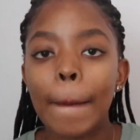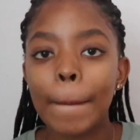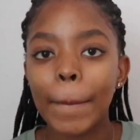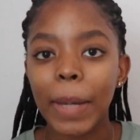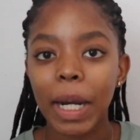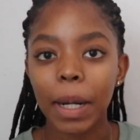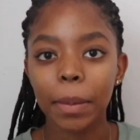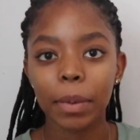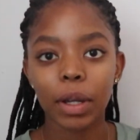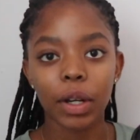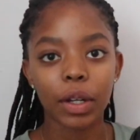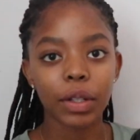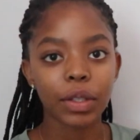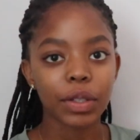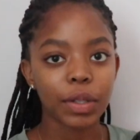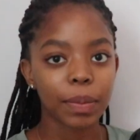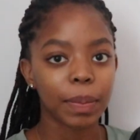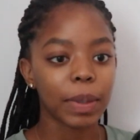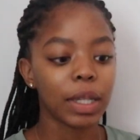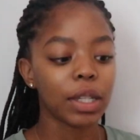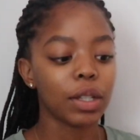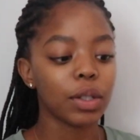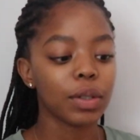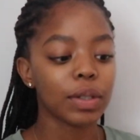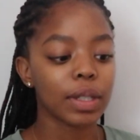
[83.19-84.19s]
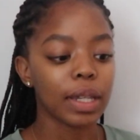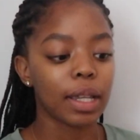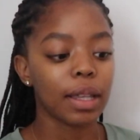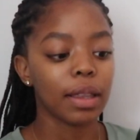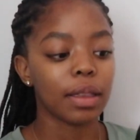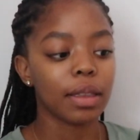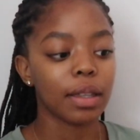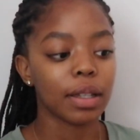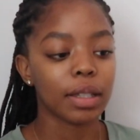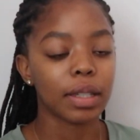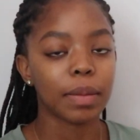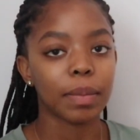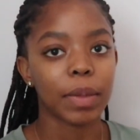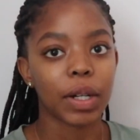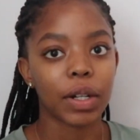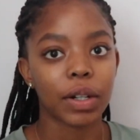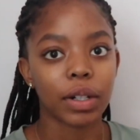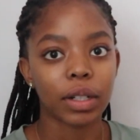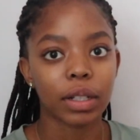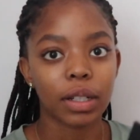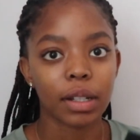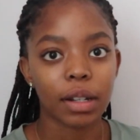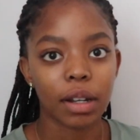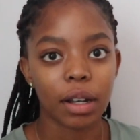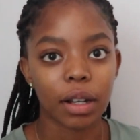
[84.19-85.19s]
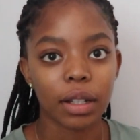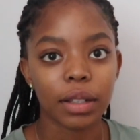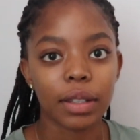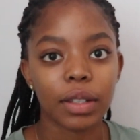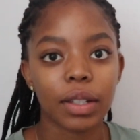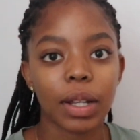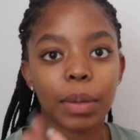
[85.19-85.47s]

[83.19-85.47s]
but I'm going to be using this mirror a lot.